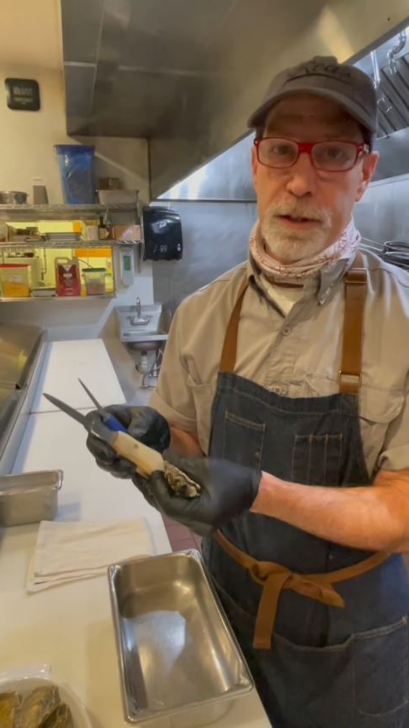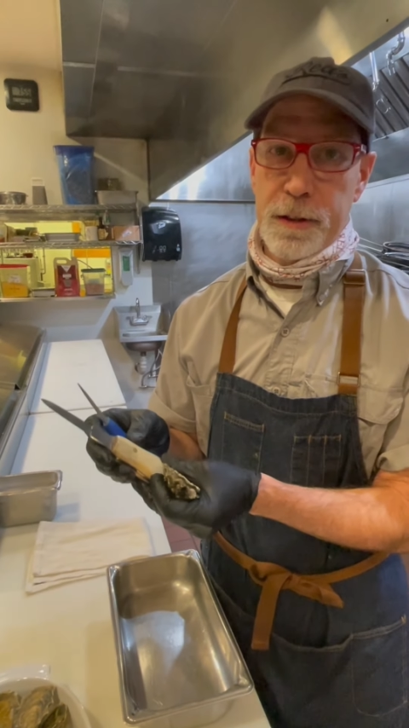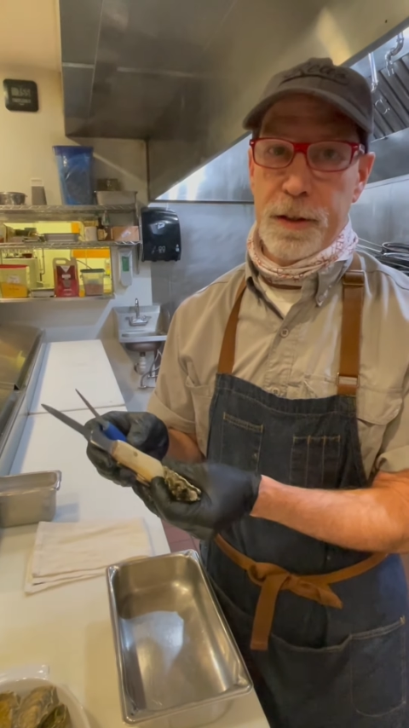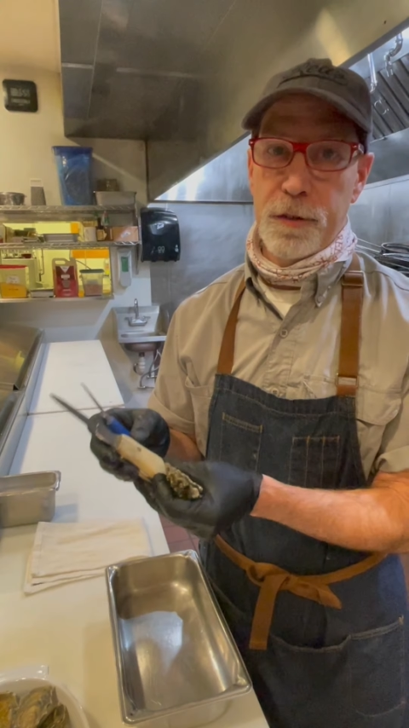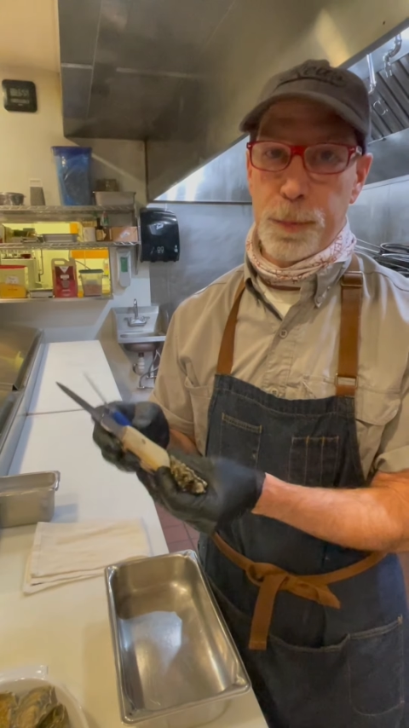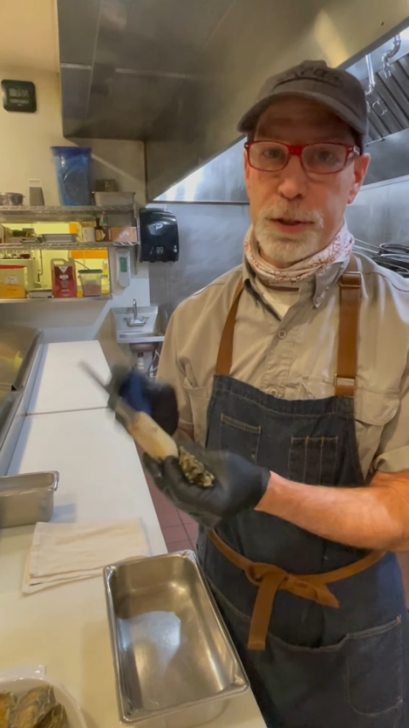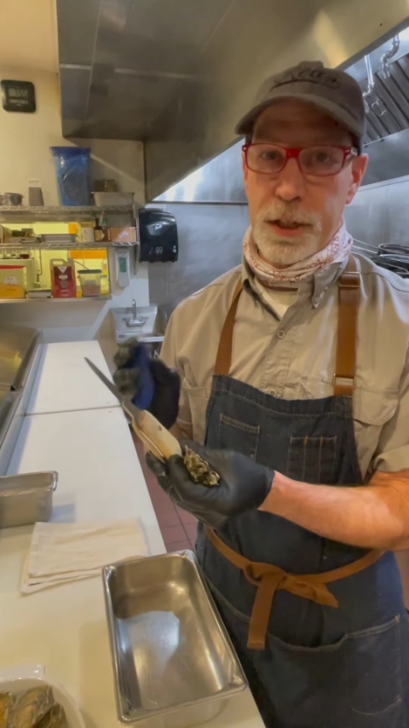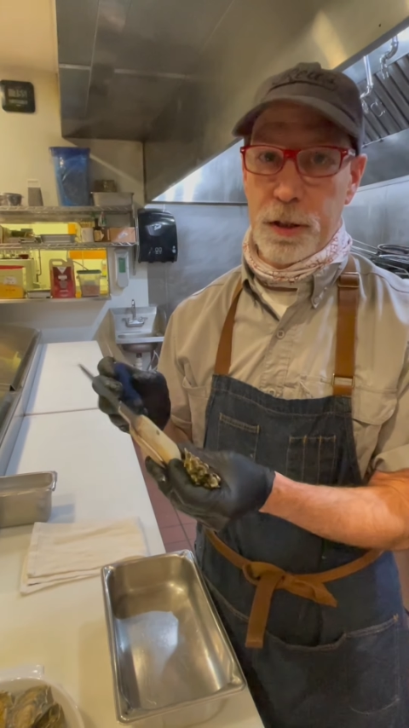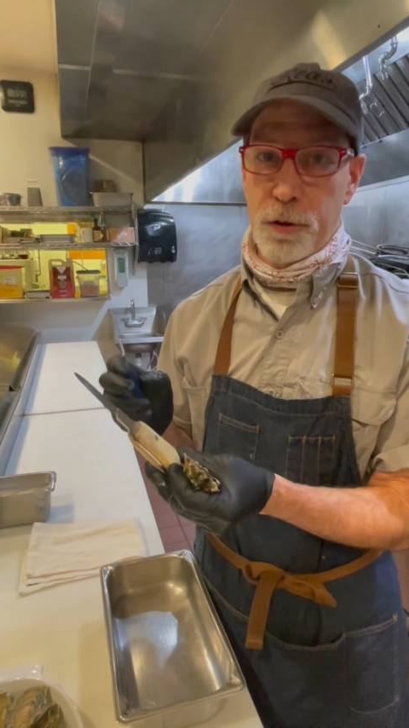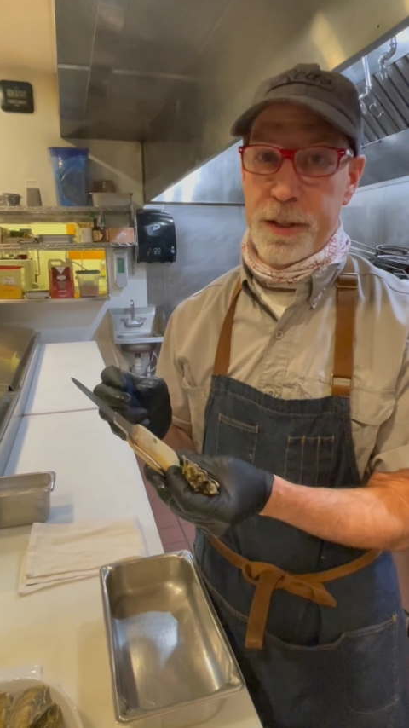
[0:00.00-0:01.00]
This
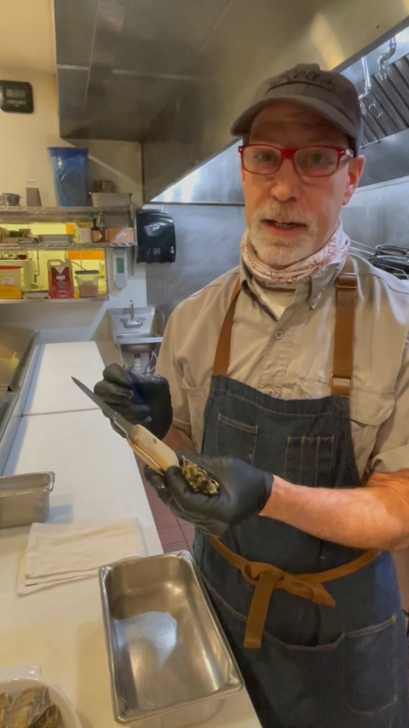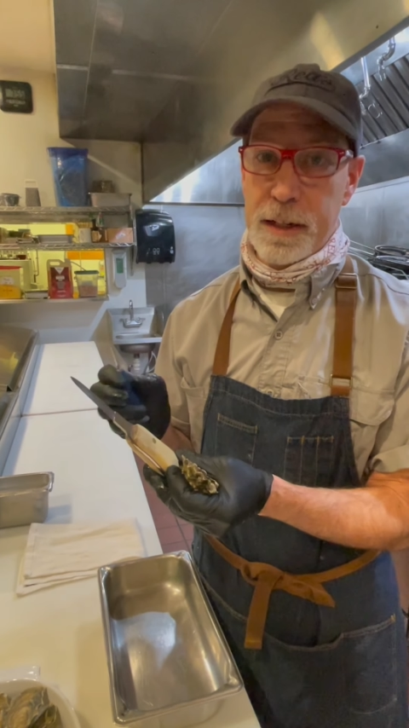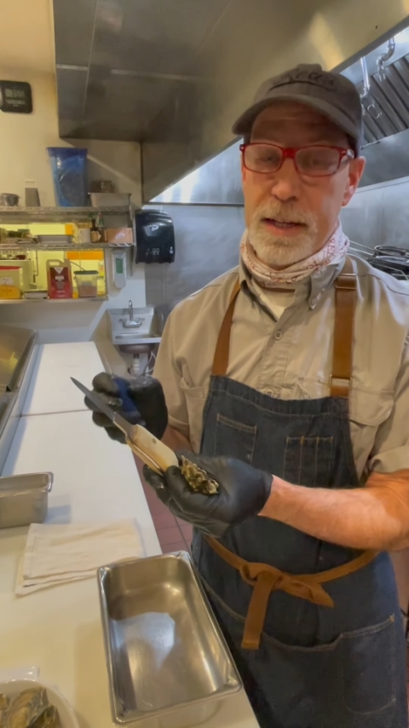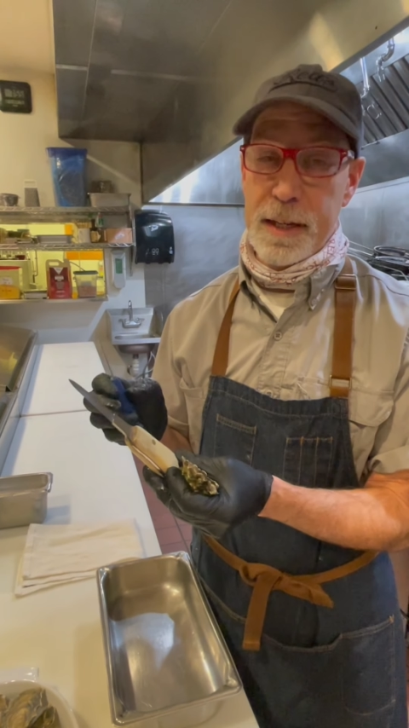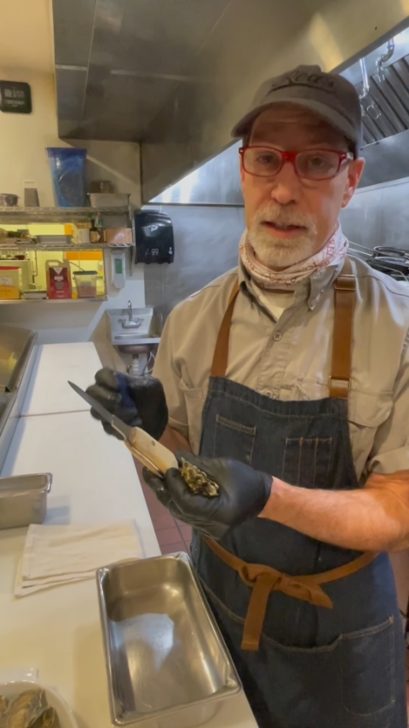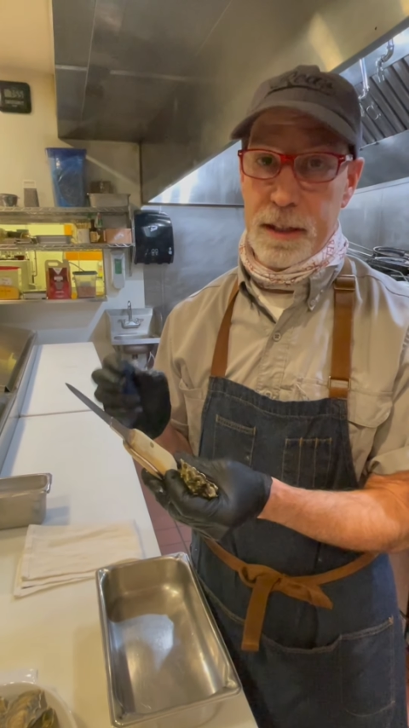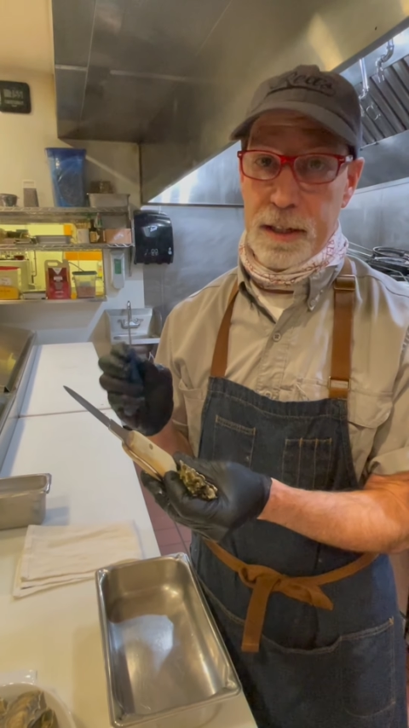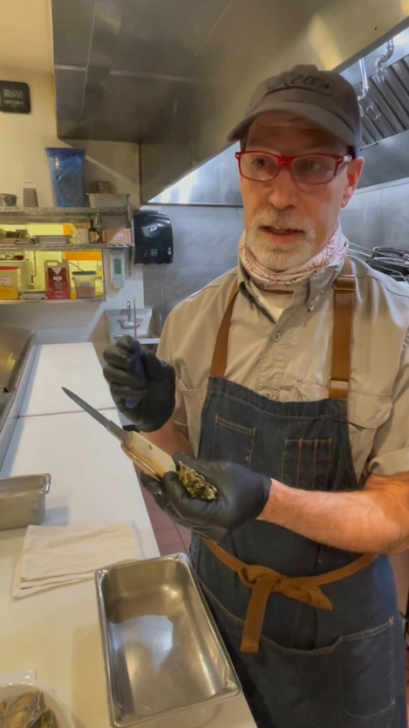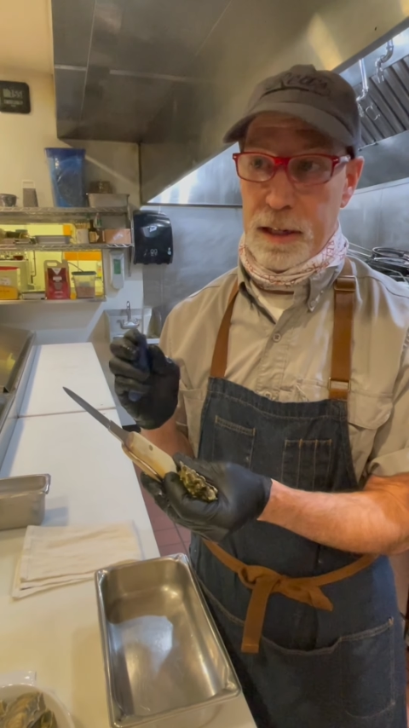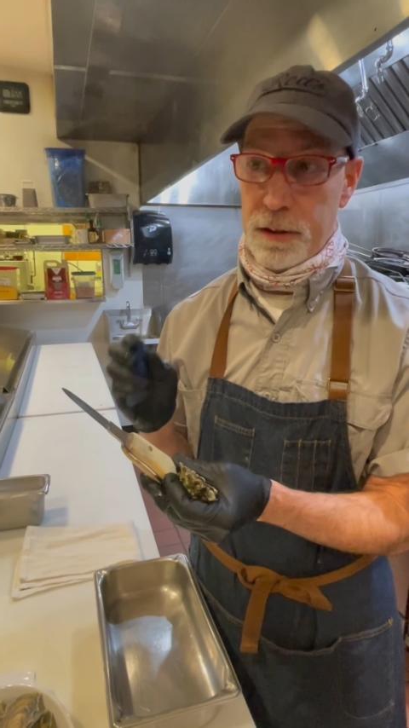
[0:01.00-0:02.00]
particular technique
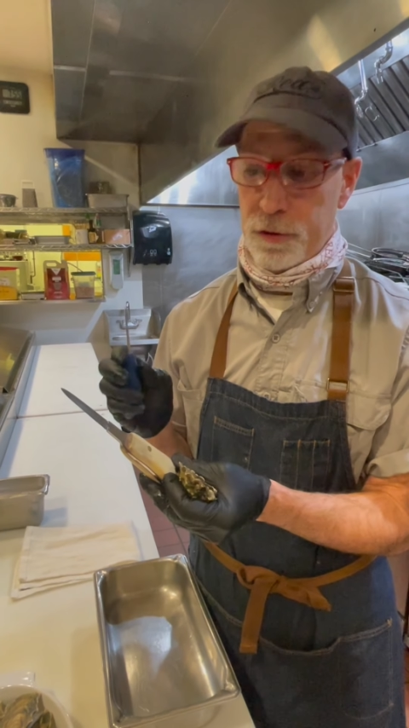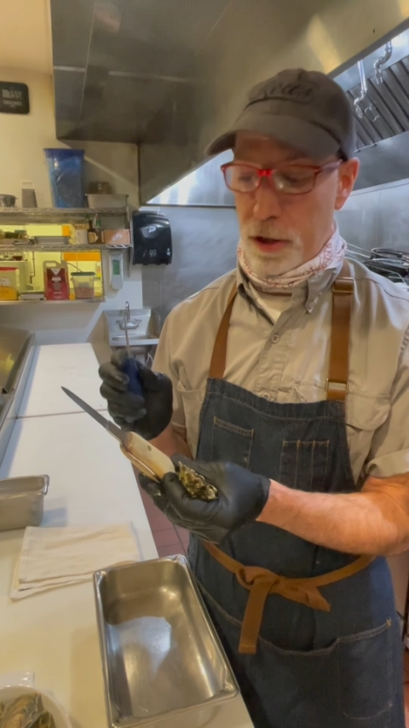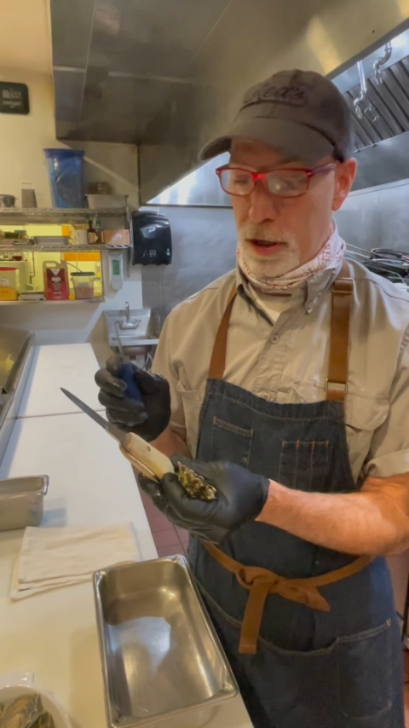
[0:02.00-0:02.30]
is